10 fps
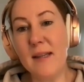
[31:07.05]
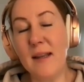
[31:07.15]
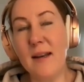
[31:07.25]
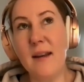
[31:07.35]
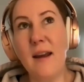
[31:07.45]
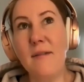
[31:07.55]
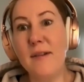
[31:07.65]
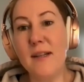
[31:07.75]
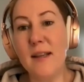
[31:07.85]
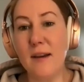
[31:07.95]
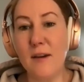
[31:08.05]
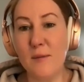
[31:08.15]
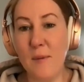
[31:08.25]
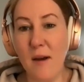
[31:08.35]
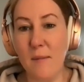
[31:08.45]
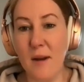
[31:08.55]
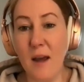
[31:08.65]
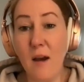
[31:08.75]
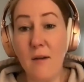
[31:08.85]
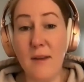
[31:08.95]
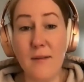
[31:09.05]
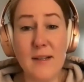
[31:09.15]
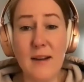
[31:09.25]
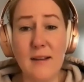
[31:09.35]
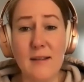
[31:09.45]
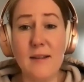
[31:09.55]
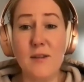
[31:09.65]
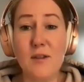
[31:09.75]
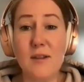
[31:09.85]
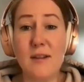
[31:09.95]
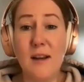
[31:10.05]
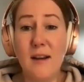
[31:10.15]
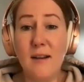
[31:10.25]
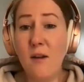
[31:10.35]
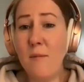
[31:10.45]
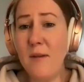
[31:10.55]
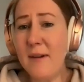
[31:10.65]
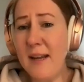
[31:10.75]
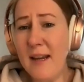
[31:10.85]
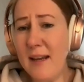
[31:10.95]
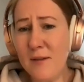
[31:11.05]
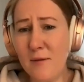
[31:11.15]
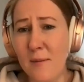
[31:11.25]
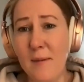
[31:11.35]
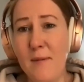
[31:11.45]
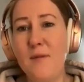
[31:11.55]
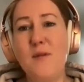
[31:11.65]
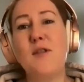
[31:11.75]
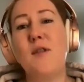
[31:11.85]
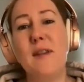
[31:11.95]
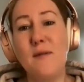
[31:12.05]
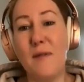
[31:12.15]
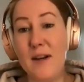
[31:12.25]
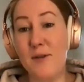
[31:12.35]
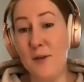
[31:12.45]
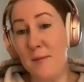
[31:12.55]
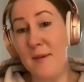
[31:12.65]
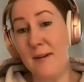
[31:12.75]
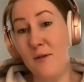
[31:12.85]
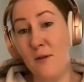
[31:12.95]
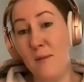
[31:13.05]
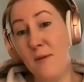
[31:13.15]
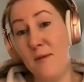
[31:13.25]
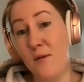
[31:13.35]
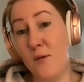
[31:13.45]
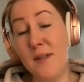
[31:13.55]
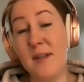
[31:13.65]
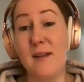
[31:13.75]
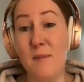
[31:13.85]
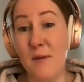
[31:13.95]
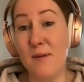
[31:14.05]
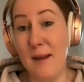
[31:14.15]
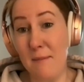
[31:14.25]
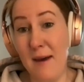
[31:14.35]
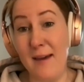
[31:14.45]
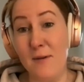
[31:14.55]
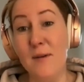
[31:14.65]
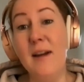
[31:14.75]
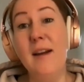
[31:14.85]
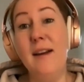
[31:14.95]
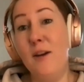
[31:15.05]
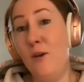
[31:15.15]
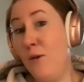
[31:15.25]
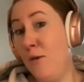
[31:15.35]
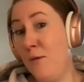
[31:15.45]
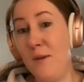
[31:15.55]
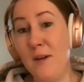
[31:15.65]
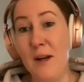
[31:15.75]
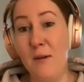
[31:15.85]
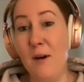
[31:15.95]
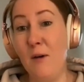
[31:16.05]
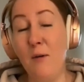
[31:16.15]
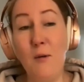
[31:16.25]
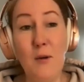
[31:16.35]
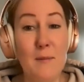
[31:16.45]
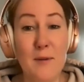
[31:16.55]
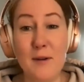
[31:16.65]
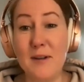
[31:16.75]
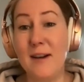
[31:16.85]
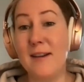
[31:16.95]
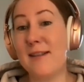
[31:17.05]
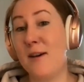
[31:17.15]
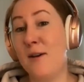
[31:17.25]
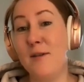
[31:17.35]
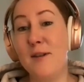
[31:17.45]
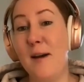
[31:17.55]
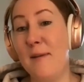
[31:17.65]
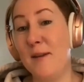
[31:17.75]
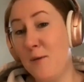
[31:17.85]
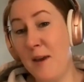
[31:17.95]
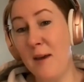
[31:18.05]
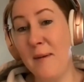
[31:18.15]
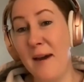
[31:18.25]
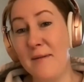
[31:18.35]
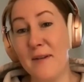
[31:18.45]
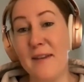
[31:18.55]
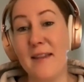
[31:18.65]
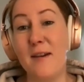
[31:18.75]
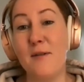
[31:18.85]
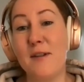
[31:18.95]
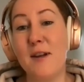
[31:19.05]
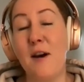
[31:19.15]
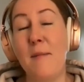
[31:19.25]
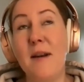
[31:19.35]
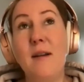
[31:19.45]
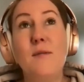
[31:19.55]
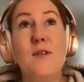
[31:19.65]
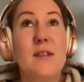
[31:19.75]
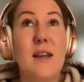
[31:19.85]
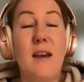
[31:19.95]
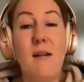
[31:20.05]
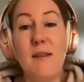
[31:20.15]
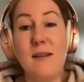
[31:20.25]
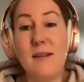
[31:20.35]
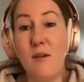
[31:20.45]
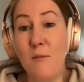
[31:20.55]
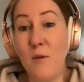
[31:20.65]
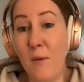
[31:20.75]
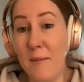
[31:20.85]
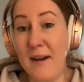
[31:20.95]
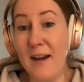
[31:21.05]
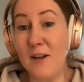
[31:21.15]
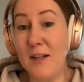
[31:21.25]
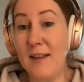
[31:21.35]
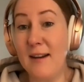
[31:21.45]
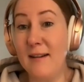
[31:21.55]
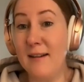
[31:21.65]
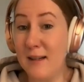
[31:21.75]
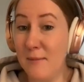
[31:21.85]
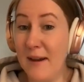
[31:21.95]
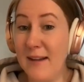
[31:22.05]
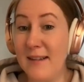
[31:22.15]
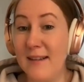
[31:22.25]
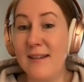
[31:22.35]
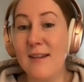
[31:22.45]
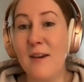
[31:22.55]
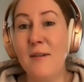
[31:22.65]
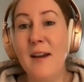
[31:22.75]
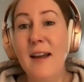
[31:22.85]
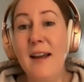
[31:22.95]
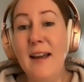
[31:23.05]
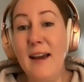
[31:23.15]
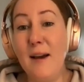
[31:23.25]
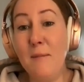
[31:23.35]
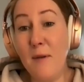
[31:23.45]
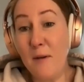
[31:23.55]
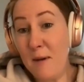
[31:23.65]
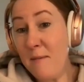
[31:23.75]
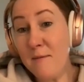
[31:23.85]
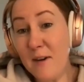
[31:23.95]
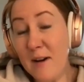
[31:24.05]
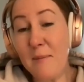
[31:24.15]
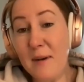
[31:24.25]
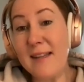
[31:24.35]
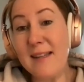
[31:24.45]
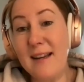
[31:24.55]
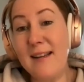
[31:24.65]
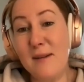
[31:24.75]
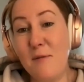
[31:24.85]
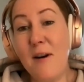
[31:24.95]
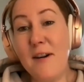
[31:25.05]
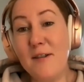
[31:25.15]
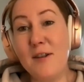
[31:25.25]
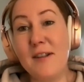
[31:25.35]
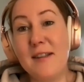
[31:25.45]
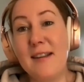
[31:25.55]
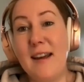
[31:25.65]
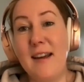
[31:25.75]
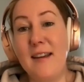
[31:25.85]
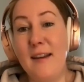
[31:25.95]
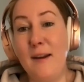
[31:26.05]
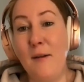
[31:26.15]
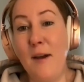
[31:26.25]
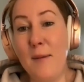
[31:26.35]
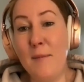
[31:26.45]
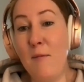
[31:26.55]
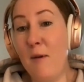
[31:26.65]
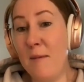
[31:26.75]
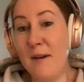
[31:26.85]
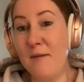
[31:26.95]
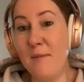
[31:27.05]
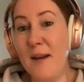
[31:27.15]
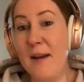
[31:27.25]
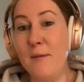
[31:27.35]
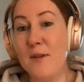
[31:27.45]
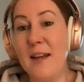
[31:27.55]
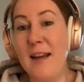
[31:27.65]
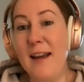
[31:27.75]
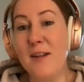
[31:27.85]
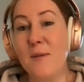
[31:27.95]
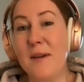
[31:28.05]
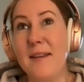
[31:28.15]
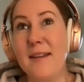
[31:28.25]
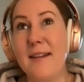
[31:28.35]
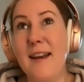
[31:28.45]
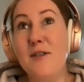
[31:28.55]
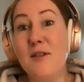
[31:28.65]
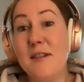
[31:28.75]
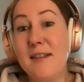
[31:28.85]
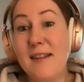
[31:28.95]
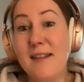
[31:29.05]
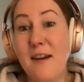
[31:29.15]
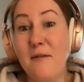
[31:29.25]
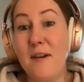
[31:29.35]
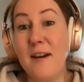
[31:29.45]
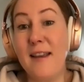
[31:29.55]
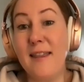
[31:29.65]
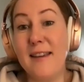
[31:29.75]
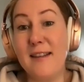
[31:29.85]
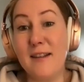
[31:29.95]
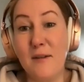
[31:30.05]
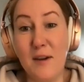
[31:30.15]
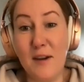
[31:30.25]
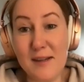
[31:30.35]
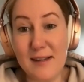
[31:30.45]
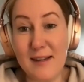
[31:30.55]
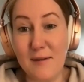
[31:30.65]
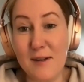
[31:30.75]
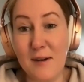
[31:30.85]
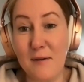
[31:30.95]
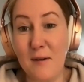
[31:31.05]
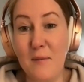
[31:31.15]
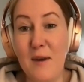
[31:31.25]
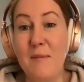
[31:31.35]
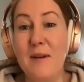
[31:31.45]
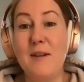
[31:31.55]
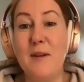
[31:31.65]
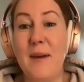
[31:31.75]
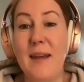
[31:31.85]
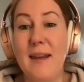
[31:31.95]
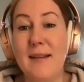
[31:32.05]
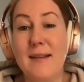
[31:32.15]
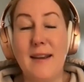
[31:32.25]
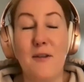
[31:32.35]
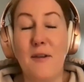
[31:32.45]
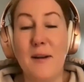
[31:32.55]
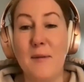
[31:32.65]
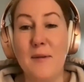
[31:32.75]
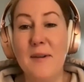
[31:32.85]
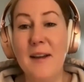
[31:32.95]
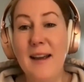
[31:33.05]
And then every day that goes by, I'm like, oh, there are tons. It's just nobody really hears from them. You've just got this very dominant group of voices, mostly male, who, are all on podcasts the whole time. They're talking about everything the whole time. And I was just like, oh, there's a lot more women actually than I'd expected. So I've been really pleasantly surprised just how many women I've been able to connect with, and just discovering the diversity of stuff that people are doing is incredible.